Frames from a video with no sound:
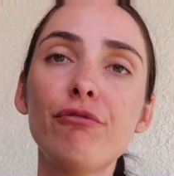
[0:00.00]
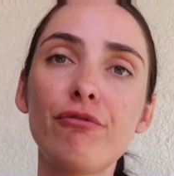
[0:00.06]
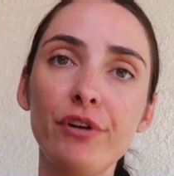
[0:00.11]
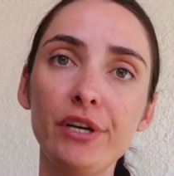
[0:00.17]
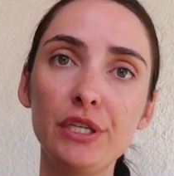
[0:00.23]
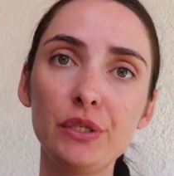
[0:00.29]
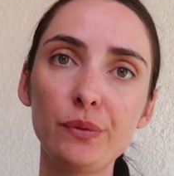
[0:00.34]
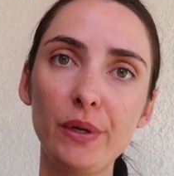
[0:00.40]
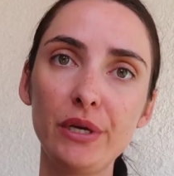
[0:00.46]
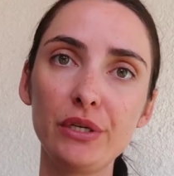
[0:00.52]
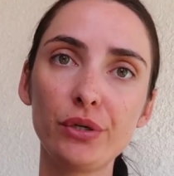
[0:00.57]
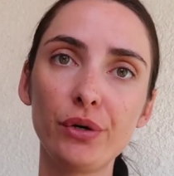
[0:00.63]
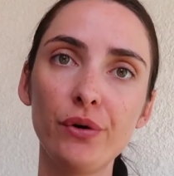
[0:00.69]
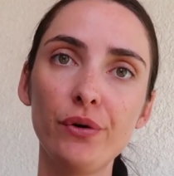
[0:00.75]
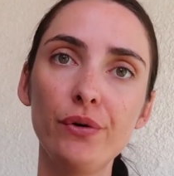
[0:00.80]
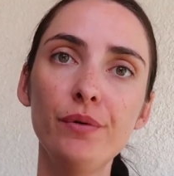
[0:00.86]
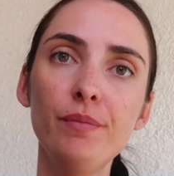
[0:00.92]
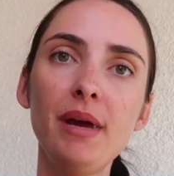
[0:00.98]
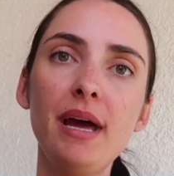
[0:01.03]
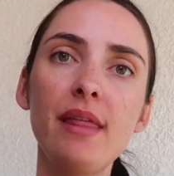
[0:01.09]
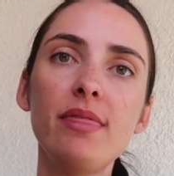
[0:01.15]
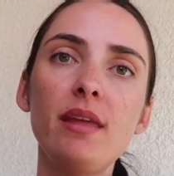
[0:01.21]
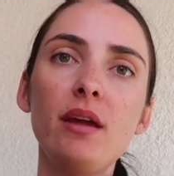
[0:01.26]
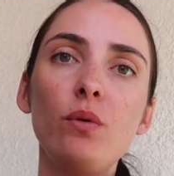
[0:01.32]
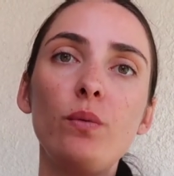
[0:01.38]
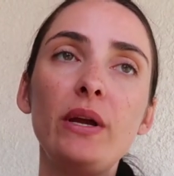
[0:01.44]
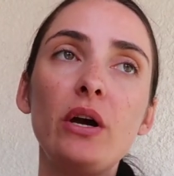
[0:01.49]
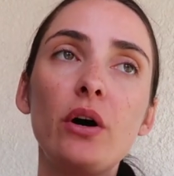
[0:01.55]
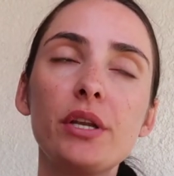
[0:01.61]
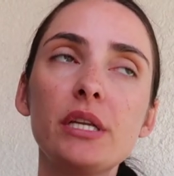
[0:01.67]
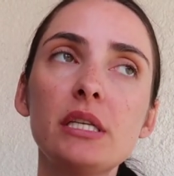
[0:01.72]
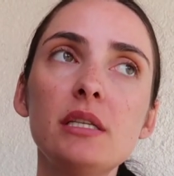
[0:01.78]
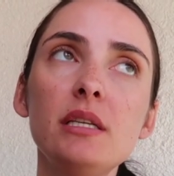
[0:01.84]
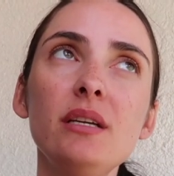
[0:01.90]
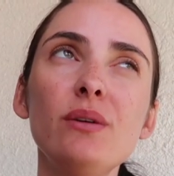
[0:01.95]
friends went home, and then we
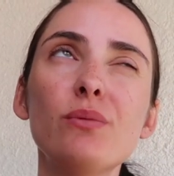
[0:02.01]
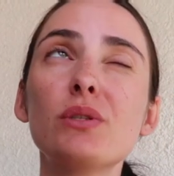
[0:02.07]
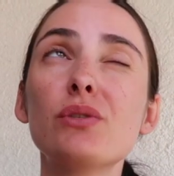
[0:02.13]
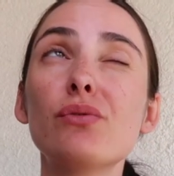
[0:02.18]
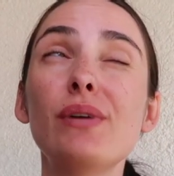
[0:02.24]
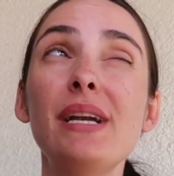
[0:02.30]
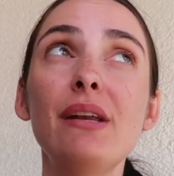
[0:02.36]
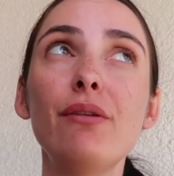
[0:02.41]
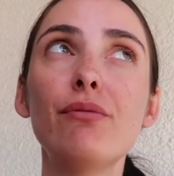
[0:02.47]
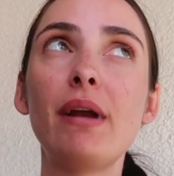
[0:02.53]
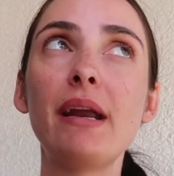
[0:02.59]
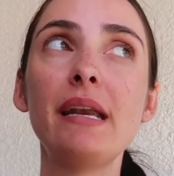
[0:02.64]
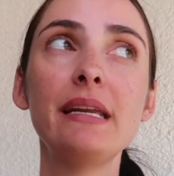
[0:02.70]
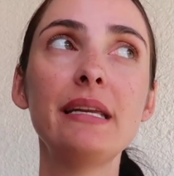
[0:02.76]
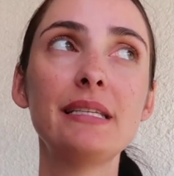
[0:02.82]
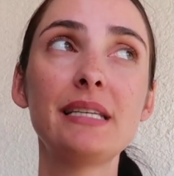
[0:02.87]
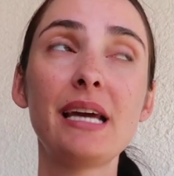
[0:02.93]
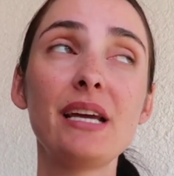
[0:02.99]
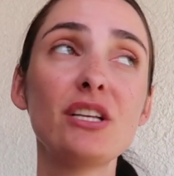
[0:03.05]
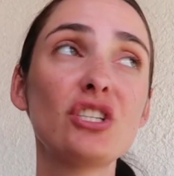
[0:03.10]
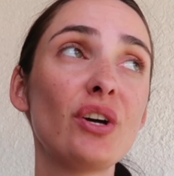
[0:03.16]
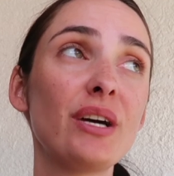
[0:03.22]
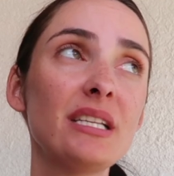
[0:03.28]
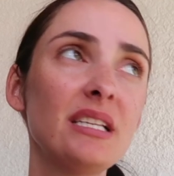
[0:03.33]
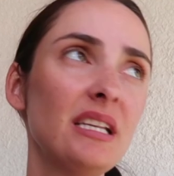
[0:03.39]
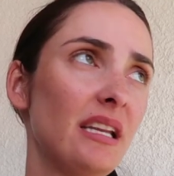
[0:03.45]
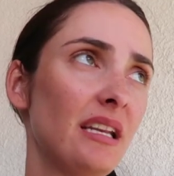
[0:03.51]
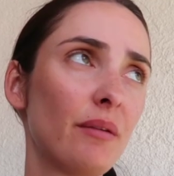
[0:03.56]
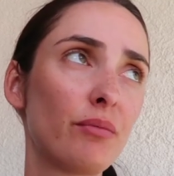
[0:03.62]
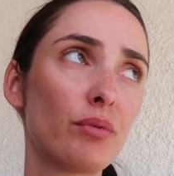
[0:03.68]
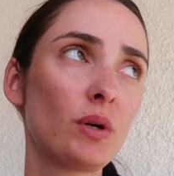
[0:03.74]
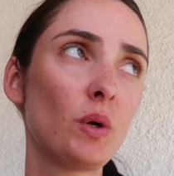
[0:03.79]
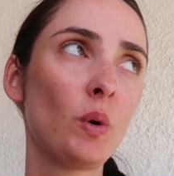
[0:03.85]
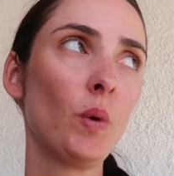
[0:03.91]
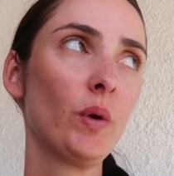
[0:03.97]
honestly, it was a really rainy day, so I didn't end up
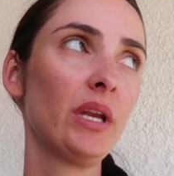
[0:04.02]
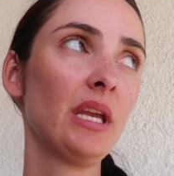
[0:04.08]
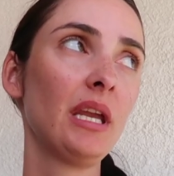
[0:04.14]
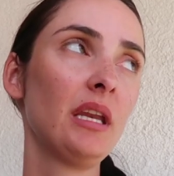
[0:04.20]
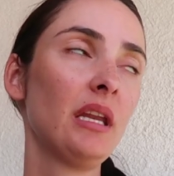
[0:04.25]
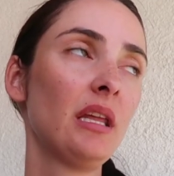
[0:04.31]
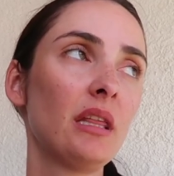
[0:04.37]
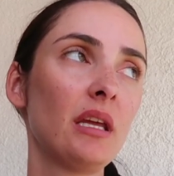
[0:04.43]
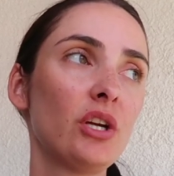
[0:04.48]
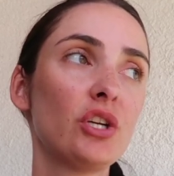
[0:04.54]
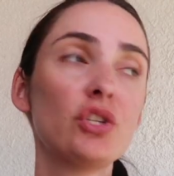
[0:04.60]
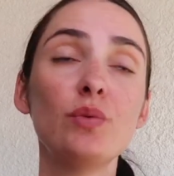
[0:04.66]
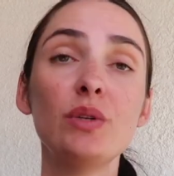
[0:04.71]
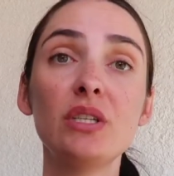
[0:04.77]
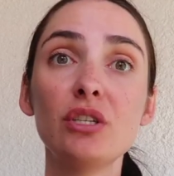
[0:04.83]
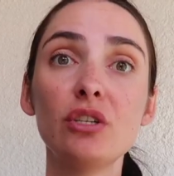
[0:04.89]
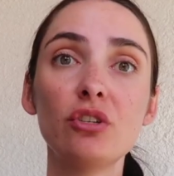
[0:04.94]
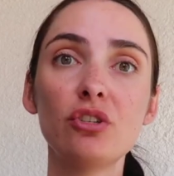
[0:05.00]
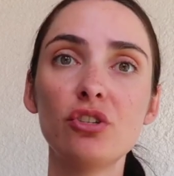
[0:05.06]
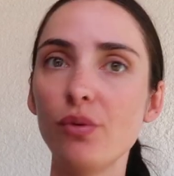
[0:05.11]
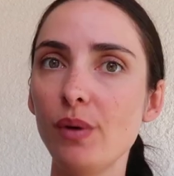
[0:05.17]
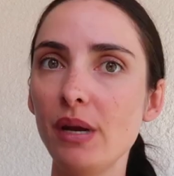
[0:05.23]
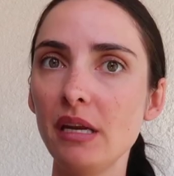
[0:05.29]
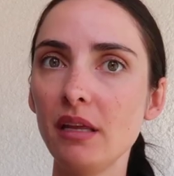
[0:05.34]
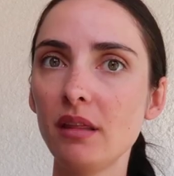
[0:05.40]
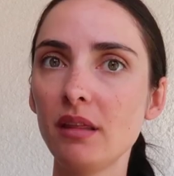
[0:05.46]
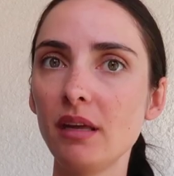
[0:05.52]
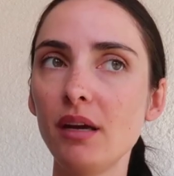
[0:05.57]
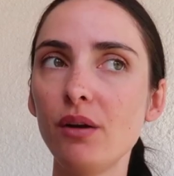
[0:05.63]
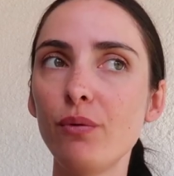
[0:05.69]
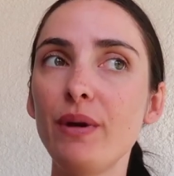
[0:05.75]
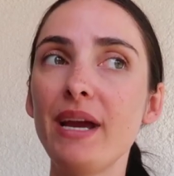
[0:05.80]
recording anything because we didn't do anything.